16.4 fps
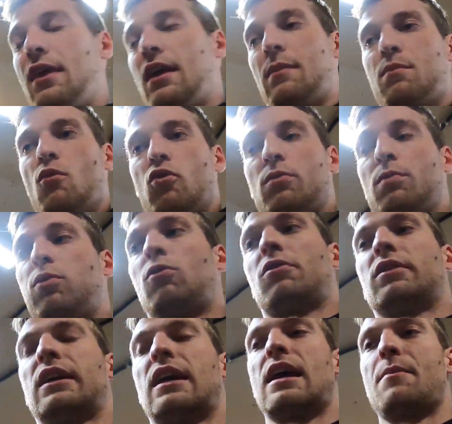think more
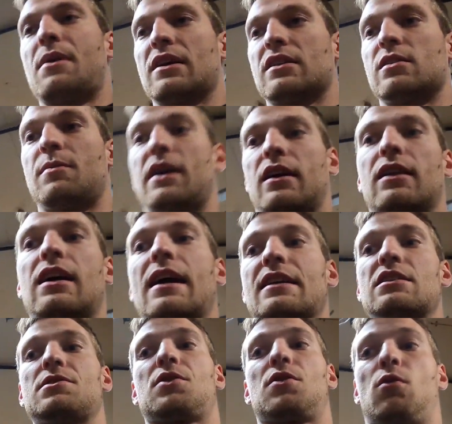importantly, it makes the bike a lot
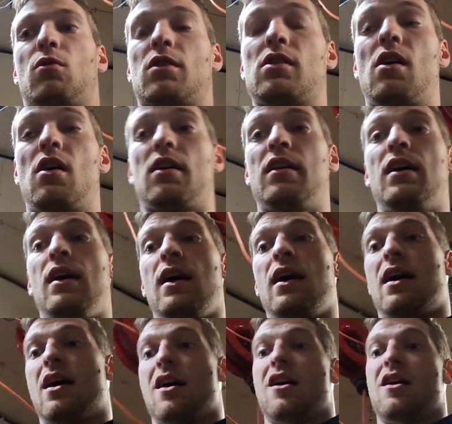easier to work on.
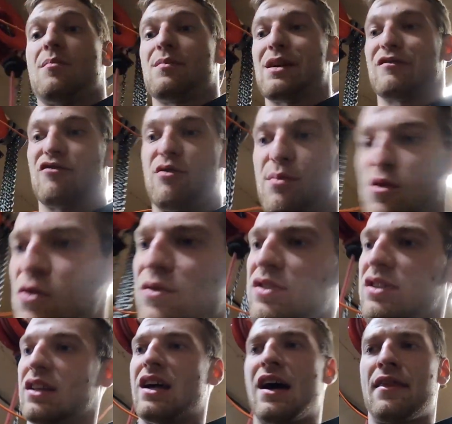It
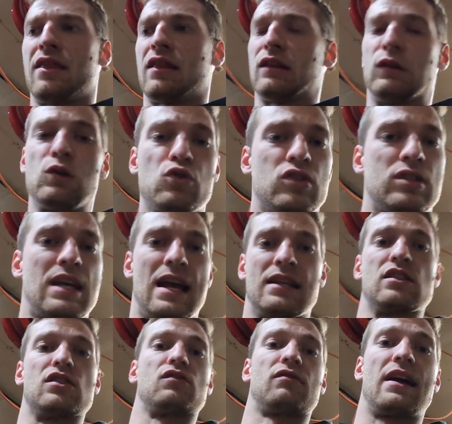removes a lot of the loose
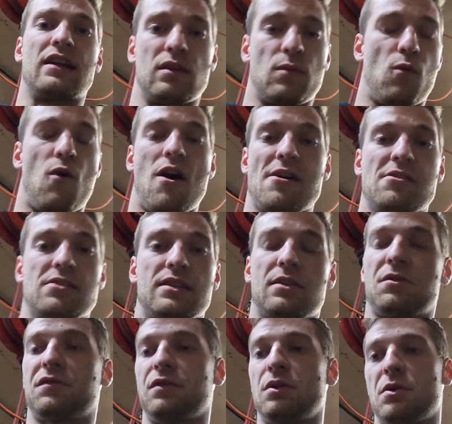ends, the random wires
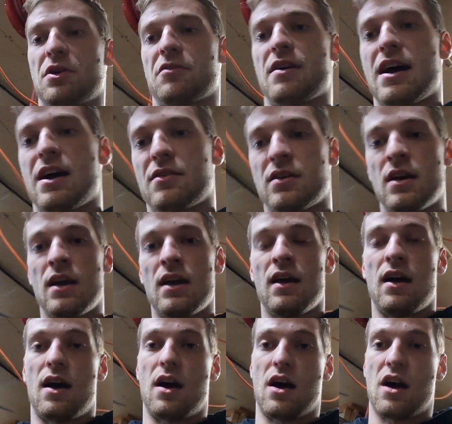that are floating around
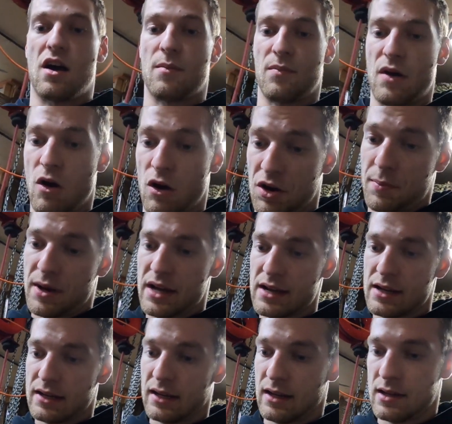on a
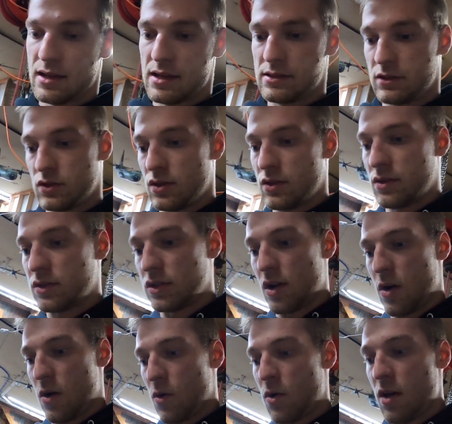bike.
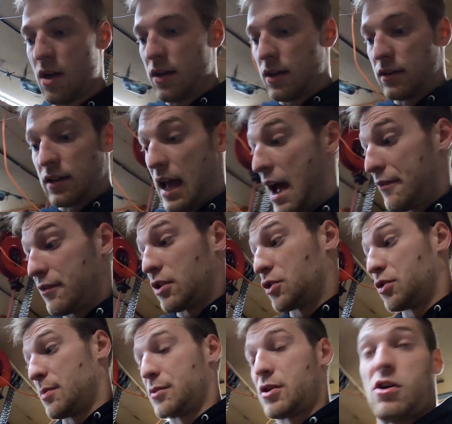So having a
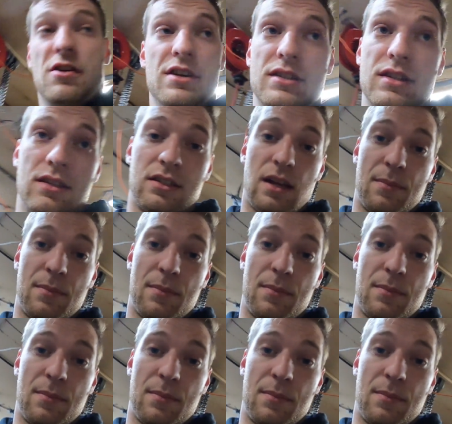trimmed harness is